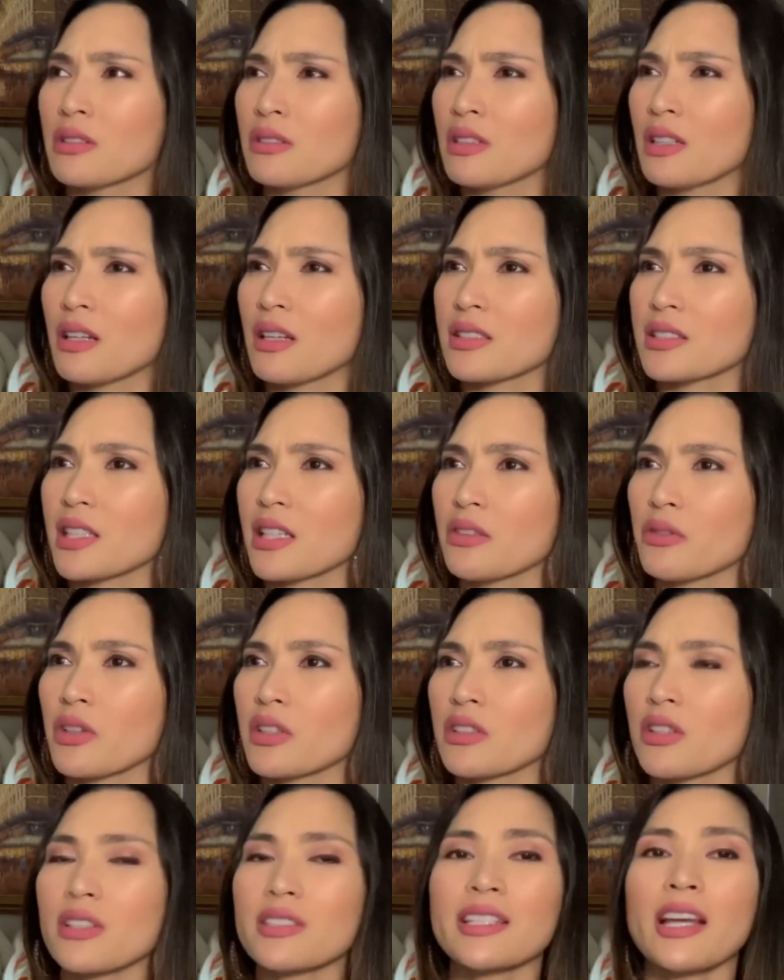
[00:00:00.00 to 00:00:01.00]
Did I say it
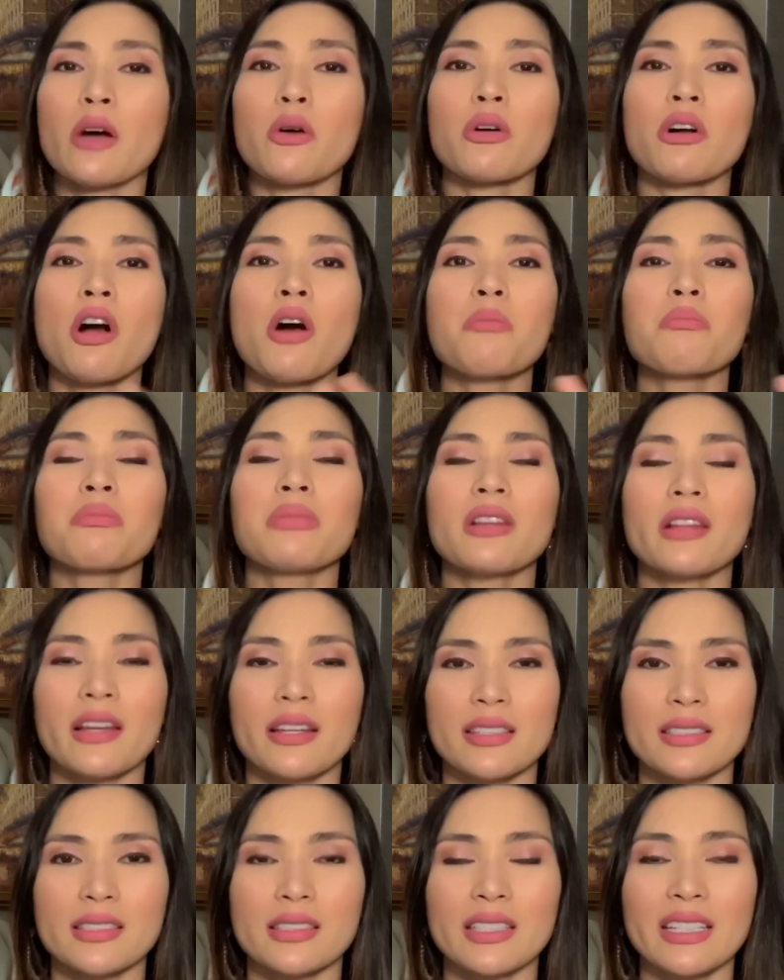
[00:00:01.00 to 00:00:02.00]
right? Just how
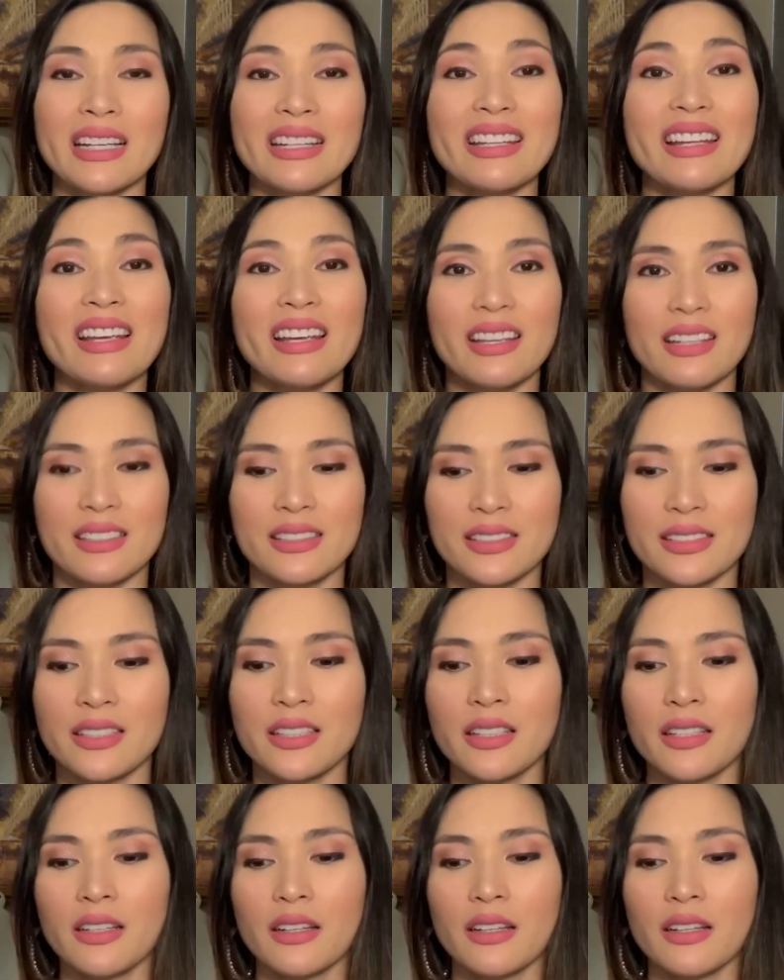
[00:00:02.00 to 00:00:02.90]
complex it is.